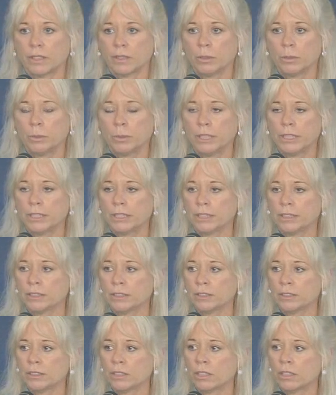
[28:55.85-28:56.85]
we
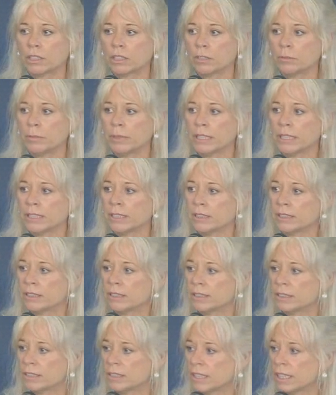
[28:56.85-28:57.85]
can talk about
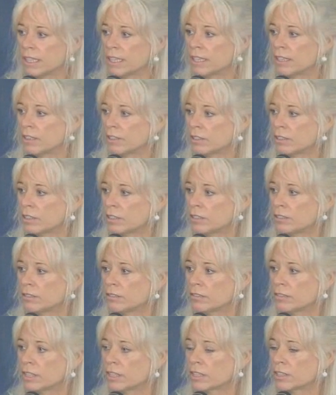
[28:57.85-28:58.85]
desire
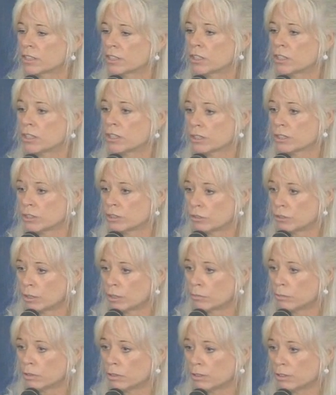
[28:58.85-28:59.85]
that doesn't cause
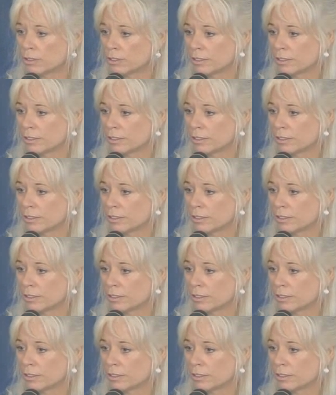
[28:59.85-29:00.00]
trouble